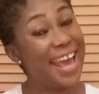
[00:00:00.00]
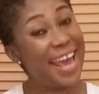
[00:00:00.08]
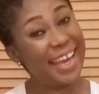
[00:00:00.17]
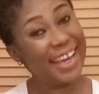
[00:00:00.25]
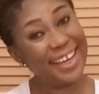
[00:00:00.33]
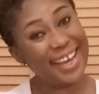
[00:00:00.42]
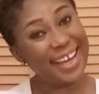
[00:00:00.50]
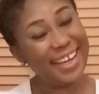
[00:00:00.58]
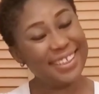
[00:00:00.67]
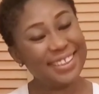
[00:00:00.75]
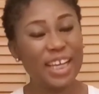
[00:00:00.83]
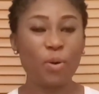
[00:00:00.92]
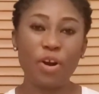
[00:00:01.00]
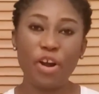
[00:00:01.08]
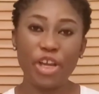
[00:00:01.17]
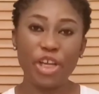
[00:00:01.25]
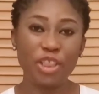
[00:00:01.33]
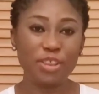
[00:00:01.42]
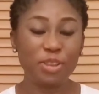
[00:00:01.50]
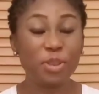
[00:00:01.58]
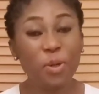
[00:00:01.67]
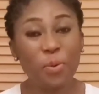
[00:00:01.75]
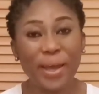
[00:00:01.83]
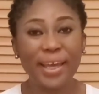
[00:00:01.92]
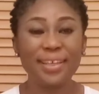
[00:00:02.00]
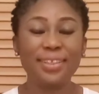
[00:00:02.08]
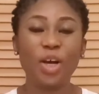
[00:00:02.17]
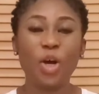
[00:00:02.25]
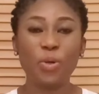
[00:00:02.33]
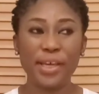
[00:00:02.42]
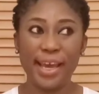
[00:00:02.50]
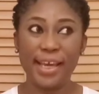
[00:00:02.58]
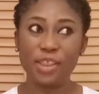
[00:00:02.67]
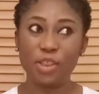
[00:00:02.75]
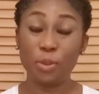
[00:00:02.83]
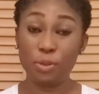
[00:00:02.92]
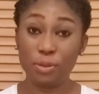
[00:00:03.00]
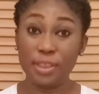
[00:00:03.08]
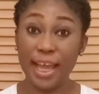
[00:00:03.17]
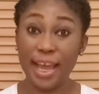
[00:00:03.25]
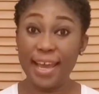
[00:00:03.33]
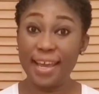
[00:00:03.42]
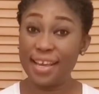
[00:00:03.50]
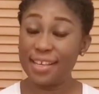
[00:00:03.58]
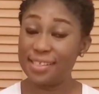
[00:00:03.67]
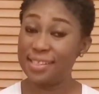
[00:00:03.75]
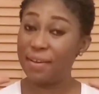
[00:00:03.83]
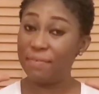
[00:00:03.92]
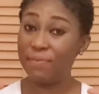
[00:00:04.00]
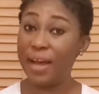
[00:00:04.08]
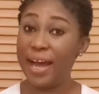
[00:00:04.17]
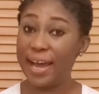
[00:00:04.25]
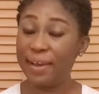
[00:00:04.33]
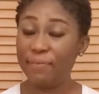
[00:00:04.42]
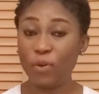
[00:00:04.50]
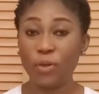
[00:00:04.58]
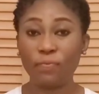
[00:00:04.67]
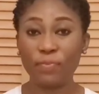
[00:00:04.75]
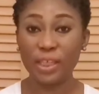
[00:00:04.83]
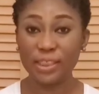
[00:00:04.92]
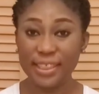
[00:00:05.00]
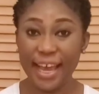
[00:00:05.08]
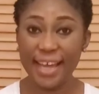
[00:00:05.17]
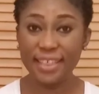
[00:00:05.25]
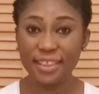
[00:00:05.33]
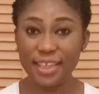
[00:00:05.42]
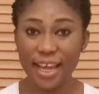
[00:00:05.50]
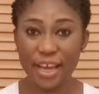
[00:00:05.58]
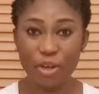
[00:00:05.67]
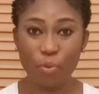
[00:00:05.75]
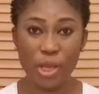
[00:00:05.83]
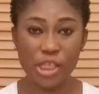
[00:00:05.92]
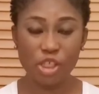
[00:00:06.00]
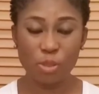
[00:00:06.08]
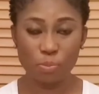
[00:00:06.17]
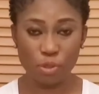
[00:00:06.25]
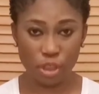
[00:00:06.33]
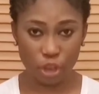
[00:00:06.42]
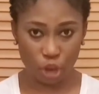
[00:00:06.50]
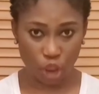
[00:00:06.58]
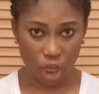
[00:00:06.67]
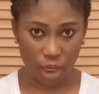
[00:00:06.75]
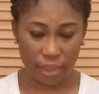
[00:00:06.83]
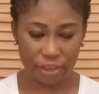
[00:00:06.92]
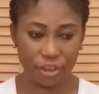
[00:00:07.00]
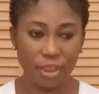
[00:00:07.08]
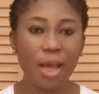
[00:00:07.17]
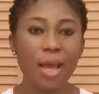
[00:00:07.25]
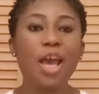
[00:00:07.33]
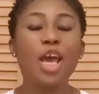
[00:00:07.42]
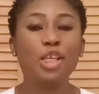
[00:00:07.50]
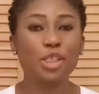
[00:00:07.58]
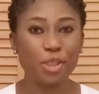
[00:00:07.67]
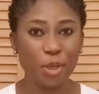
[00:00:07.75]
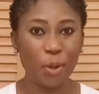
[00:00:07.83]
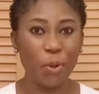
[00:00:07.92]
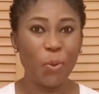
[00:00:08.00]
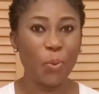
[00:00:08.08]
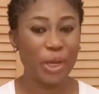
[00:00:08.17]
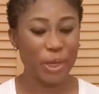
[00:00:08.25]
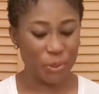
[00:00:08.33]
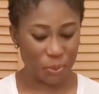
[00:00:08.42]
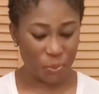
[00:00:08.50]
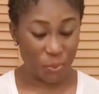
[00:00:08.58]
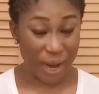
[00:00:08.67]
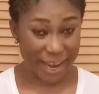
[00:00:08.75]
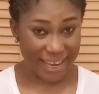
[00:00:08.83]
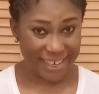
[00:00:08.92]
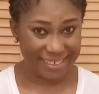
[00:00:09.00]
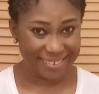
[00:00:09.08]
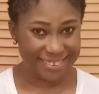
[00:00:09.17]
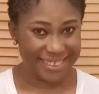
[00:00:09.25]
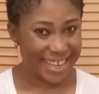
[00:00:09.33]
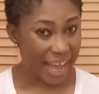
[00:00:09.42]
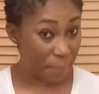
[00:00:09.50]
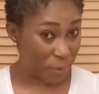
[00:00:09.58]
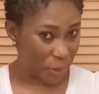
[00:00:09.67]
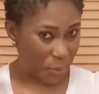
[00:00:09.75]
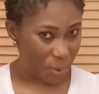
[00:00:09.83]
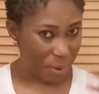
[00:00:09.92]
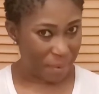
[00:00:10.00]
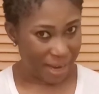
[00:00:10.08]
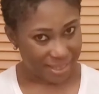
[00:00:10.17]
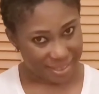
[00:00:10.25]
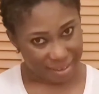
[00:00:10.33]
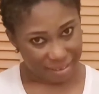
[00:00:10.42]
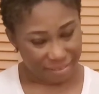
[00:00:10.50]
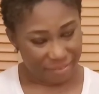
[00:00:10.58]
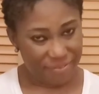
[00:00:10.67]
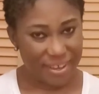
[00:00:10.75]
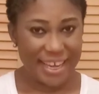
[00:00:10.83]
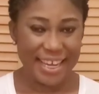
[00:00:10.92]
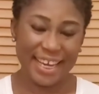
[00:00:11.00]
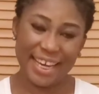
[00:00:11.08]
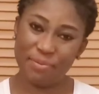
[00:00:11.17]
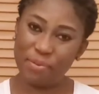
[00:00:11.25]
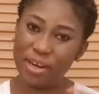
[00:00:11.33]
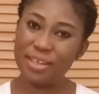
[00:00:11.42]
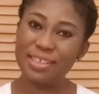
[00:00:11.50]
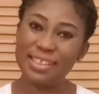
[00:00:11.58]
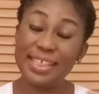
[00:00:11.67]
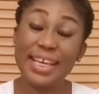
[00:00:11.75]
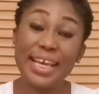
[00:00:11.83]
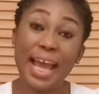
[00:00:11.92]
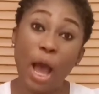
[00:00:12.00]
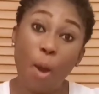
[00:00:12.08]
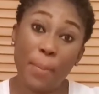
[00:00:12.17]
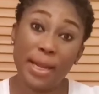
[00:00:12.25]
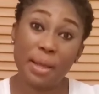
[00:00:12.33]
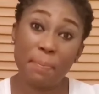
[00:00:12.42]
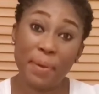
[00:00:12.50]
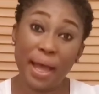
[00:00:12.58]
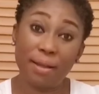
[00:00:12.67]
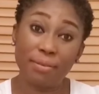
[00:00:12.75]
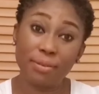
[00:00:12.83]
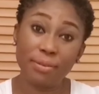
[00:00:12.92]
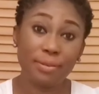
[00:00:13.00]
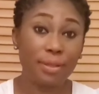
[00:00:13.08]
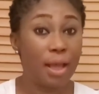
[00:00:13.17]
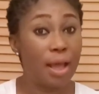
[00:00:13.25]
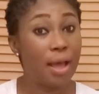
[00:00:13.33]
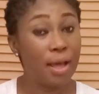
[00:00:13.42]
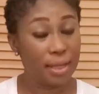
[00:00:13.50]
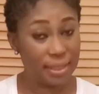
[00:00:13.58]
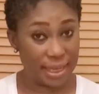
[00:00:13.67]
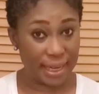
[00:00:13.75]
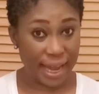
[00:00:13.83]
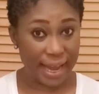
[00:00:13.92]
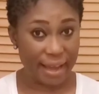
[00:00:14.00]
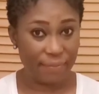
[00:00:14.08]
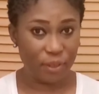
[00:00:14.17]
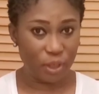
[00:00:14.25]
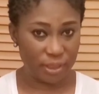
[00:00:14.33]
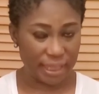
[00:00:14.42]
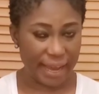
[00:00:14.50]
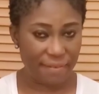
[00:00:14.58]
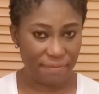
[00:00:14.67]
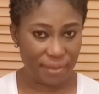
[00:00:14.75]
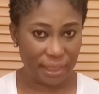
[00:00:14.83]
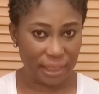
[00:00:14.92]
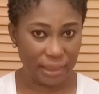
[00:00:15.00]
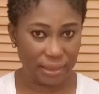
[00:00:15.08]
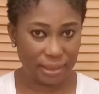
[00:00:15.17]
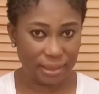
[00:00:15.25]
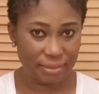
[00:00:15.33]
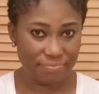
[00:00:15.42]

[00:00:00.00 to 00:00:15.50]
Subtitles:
Hey guys, how are you doing? Okay, so today is day 5 of the 10-day green smoothie challenge. So we're gonna weigh. I'm gonna weigh myself, and we're gonna see how many pounds that I have lost. I feel it.